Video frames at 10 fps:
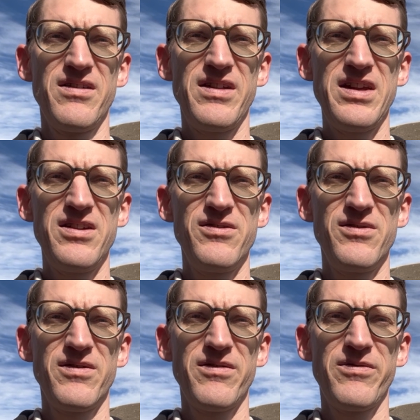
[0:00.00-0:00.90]
Thank you
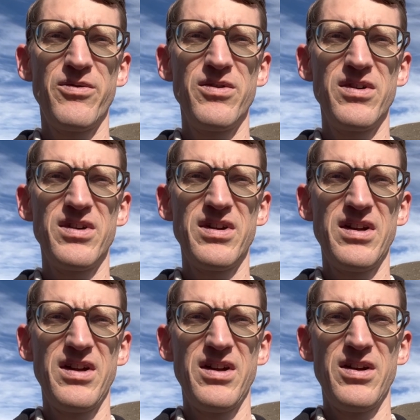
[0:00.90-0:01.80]
for
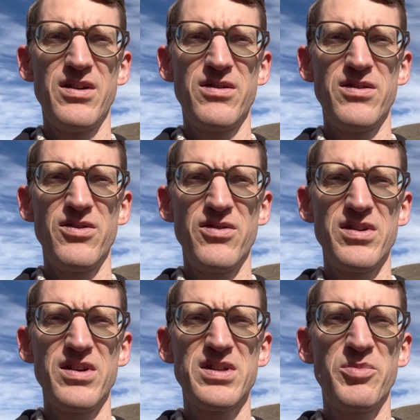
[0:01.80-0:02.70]
your
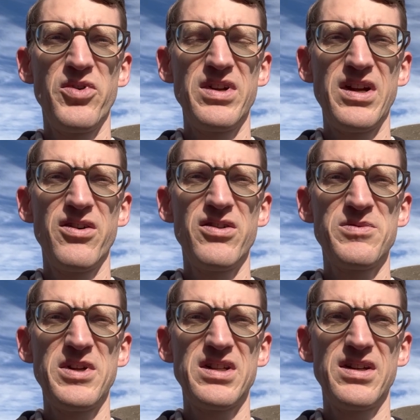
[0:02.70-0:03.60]
support and
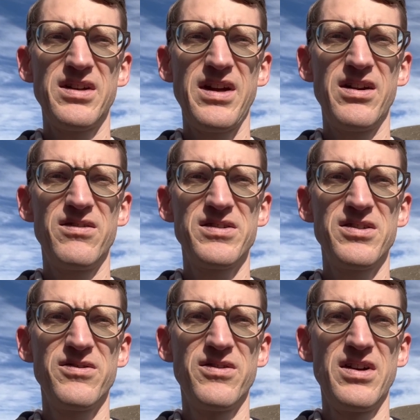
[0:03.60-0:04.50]
encouragement, and
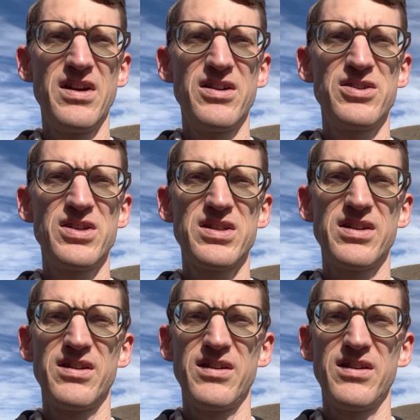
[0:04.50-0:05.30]
also just